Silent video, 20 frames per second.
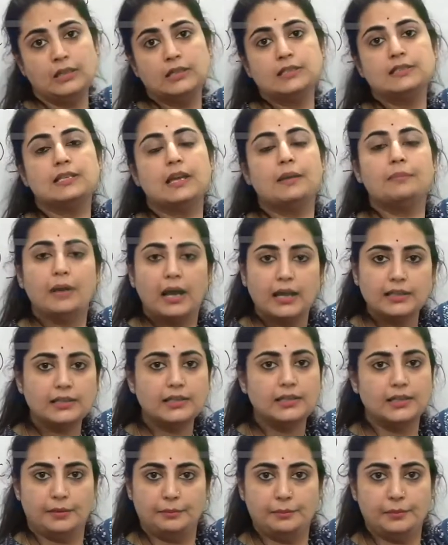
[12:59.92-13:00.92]
some
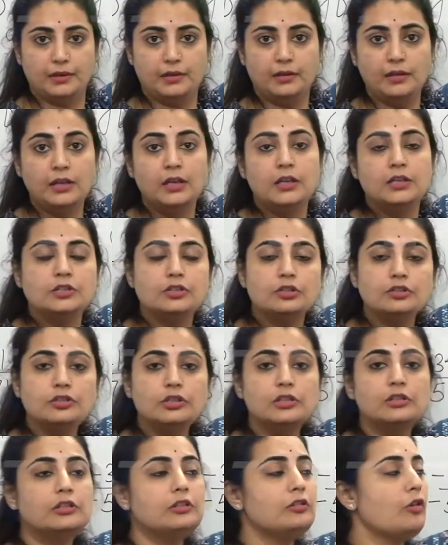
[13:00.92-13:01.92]
other number. So
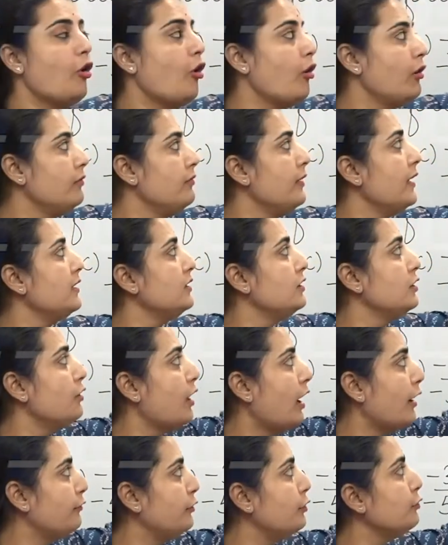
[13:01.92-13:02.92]
children, always you
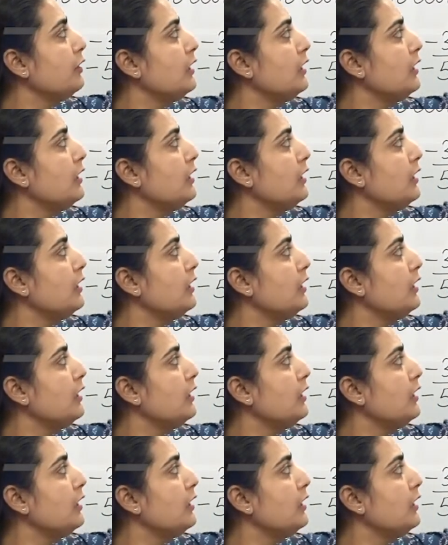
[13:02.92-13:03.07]
have to